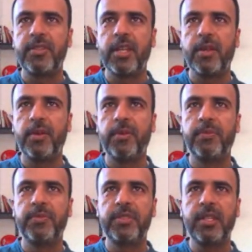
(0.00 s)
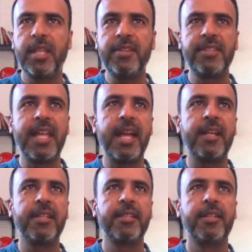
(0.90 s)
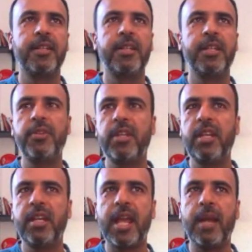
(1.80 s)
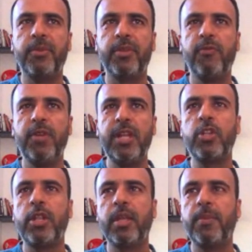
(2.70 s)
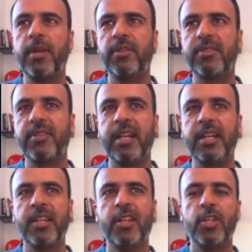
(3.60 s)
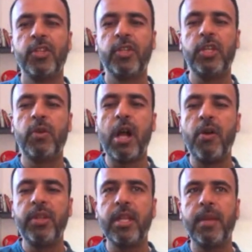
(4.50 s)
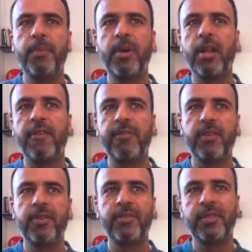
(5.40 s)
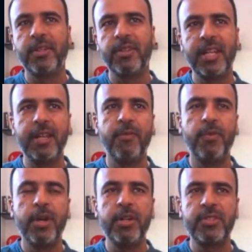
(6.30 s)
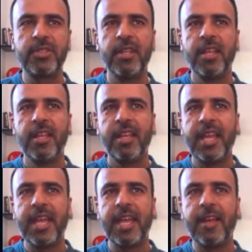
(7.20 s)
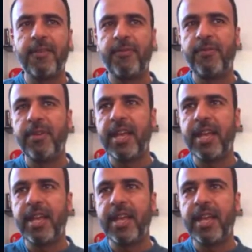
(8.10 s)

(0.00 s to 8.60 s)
So that's that. Nursery rhymes, wheels on the bus, right? So you count the number of uh, uh,